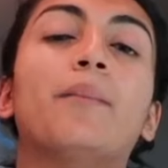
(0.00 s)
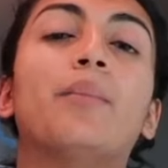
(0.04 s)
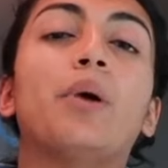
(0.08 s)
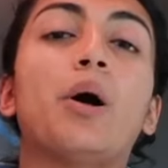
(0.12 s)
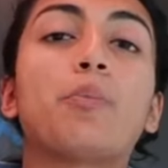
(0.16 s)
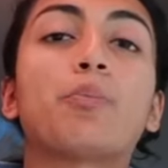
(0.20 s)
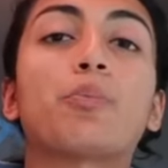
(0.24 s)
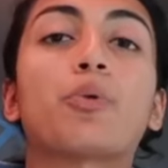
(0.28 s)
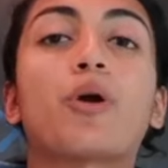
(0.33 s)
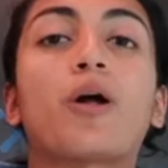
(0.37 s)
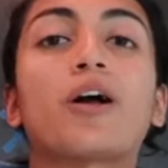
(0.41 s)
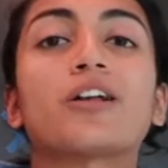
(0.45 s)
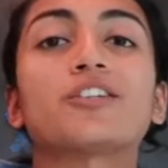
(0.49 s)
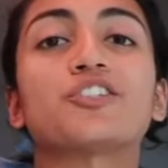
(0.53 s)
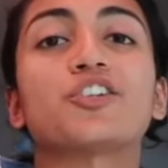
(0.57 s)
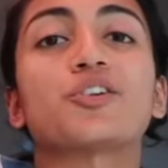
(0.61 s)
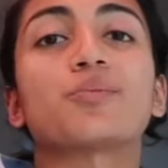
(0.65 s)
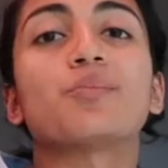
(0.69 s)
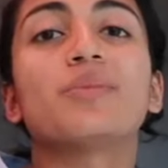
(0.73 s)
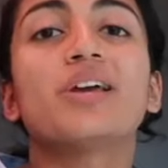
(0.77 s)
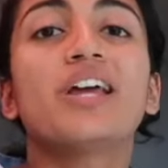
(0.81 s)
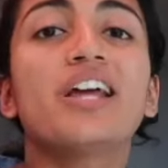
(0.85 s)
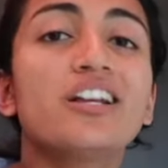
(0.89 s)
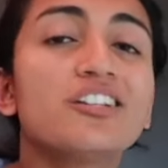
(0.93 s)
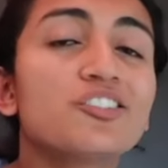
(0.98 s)
But project
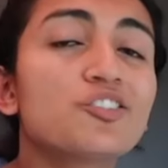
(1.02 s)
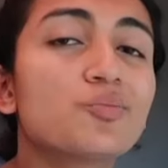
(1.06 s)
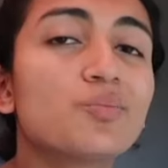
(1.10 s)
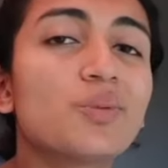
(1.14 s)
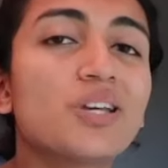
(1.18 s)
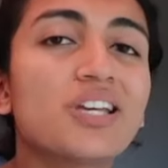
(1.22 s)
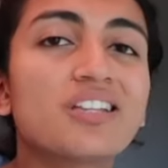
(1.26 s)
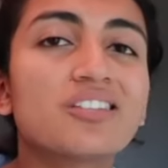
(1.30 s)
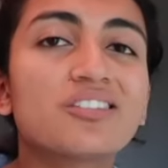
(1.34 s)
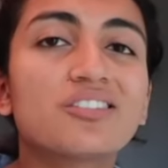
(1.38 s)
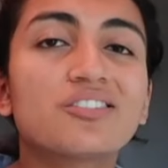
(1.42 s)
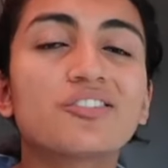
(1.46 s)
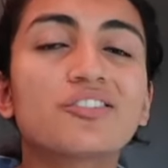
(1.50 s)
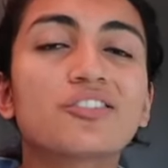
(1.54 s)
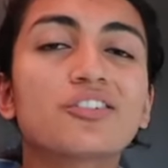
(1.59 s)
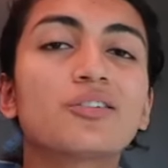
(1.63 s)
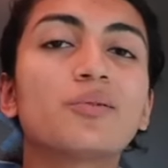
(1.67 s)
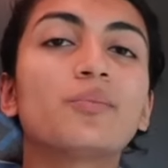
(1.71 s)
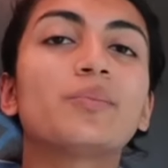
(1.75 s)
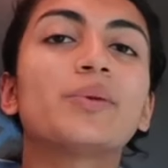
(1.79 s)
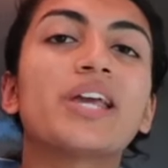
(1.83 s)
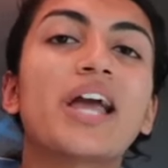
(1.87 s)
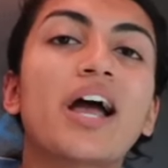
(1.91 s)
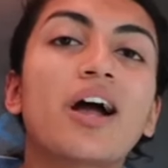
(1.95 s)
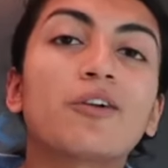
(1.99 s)
management, you're
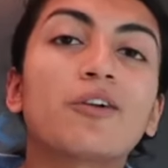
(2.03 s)
gonna be